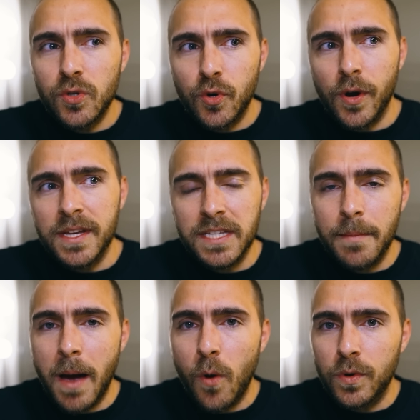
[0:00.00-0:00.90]
too crazy
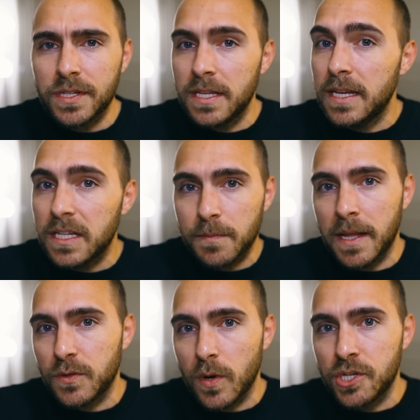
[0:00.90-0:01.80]
about was the
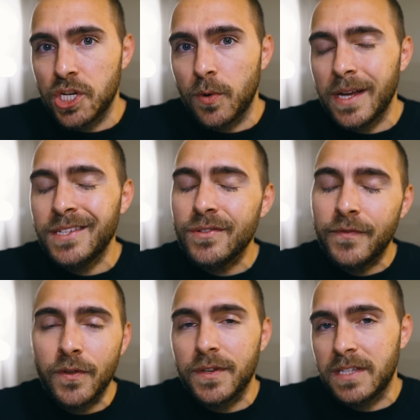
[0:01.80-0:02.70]
expense ratio, and I still
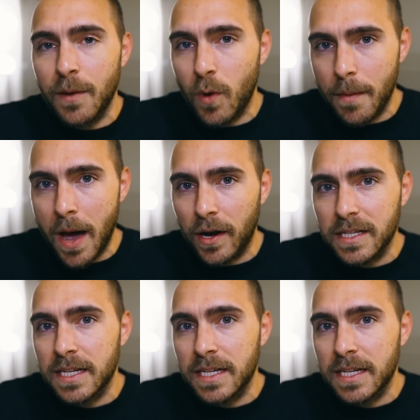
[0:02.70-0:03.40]
feel the same way about it